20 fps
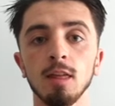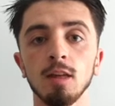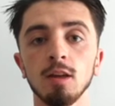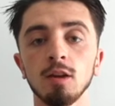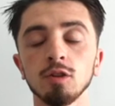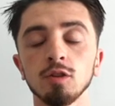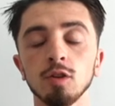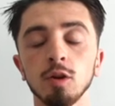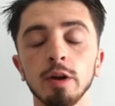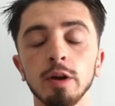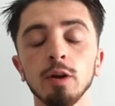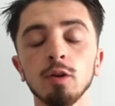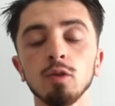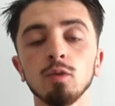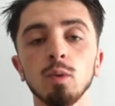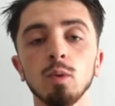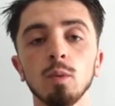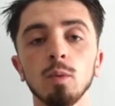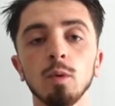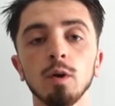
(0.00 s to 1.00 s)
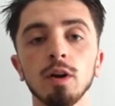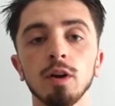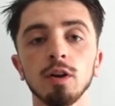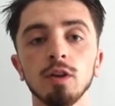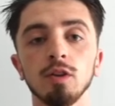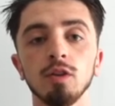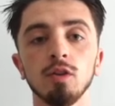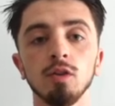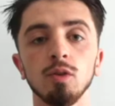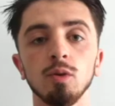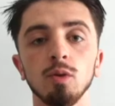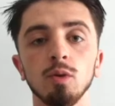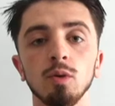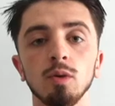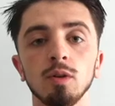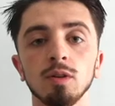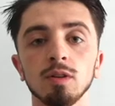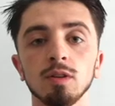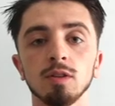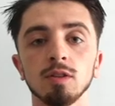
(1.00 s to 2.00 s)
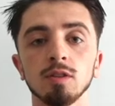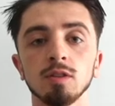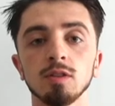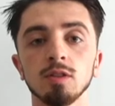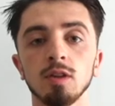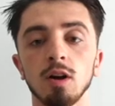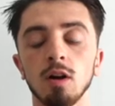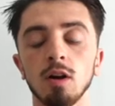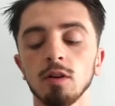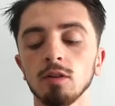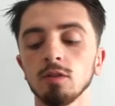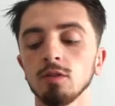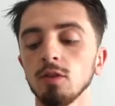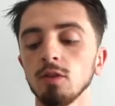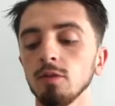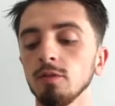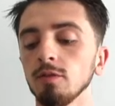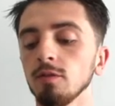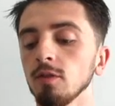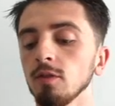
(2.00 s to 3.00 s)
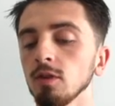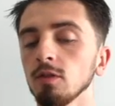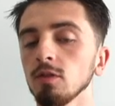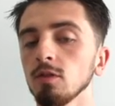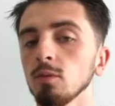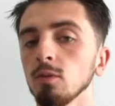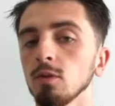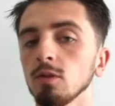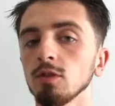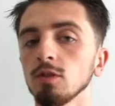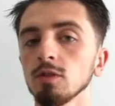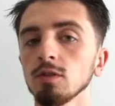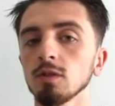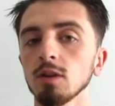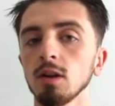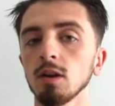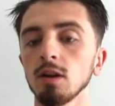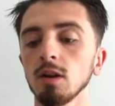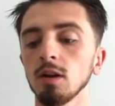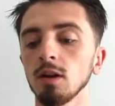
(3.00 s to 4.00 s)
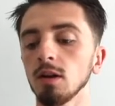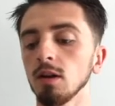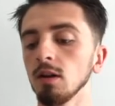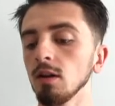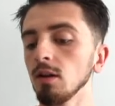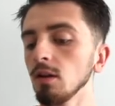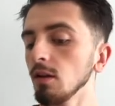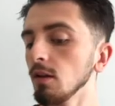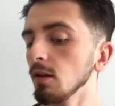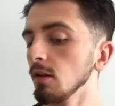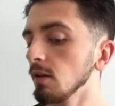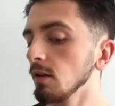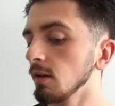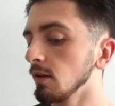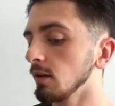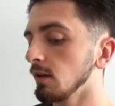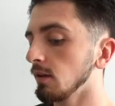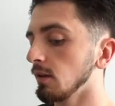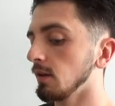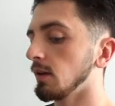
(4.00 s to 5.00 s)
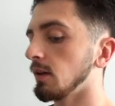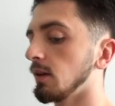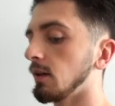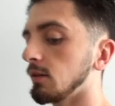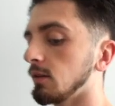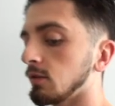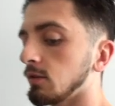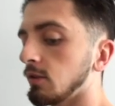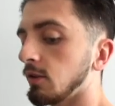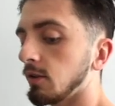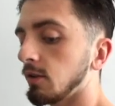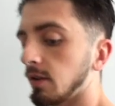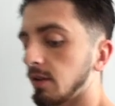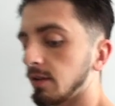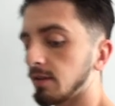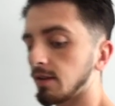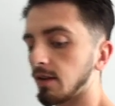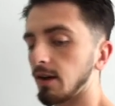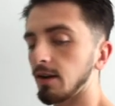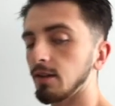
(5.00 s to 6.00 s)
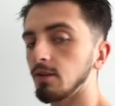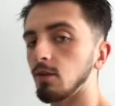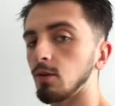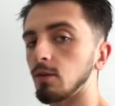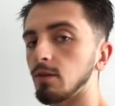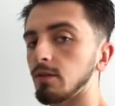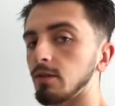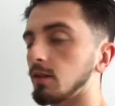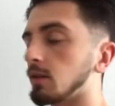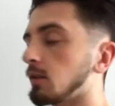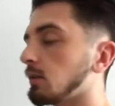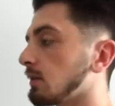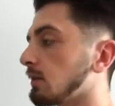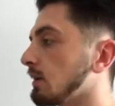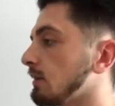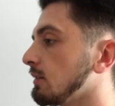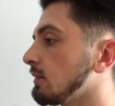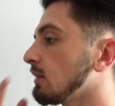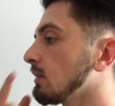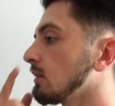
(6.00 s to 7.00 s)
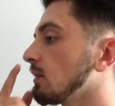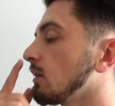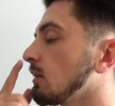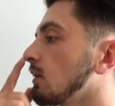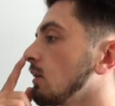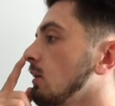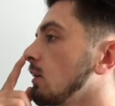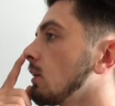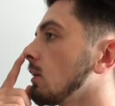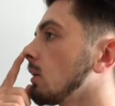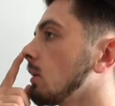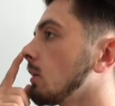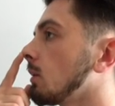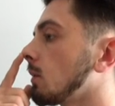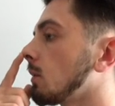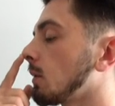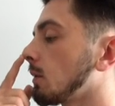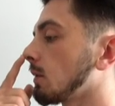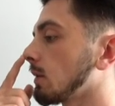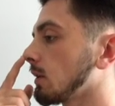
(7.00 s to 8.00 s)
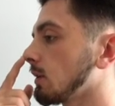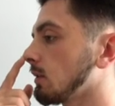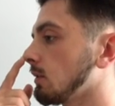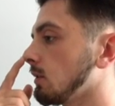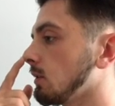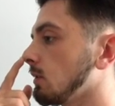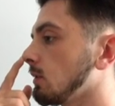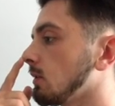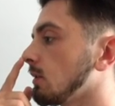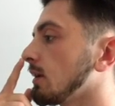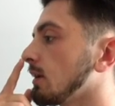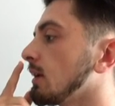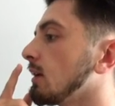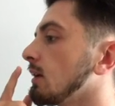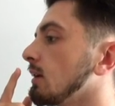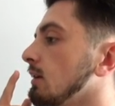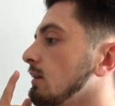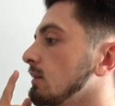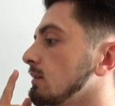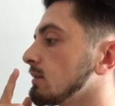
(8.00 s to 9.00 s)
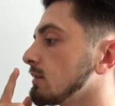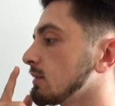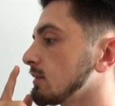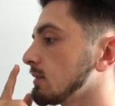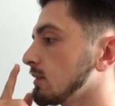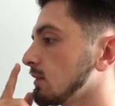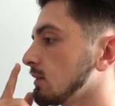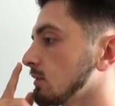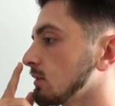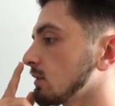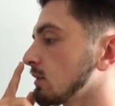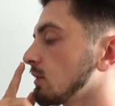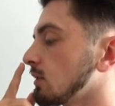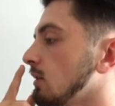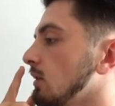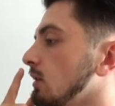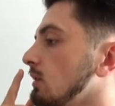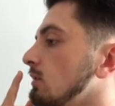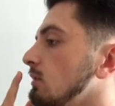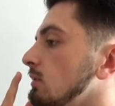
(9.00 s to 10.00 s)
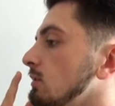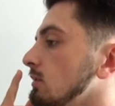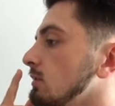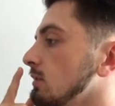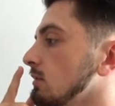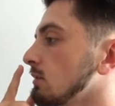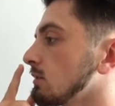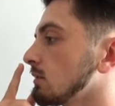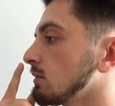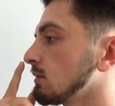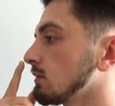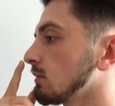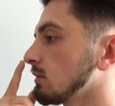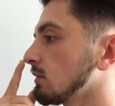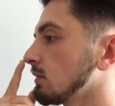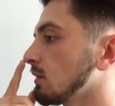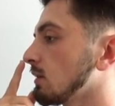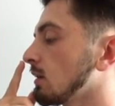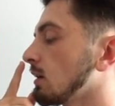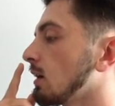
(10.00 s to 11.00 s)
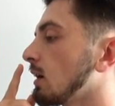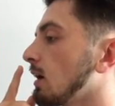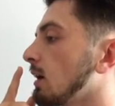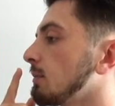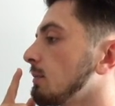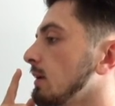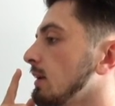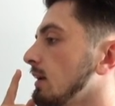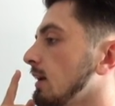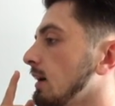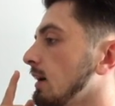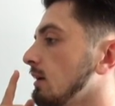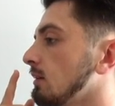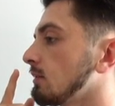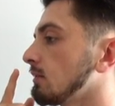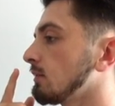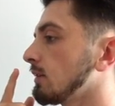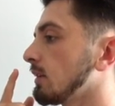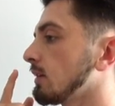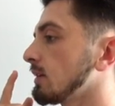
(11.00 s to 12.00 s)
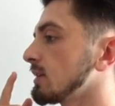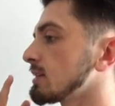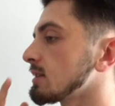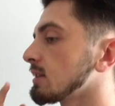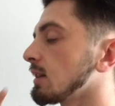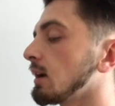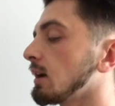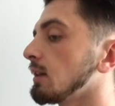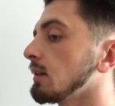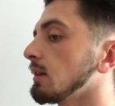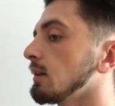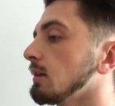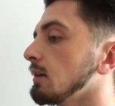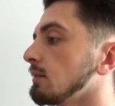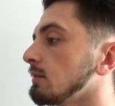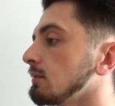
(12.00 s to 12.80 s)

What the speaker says: So here's what we're going to do to start. So first we're just going to, I'll turn to the side so it's a little easier. What we're going to do is tilt our nose up and down very slightly.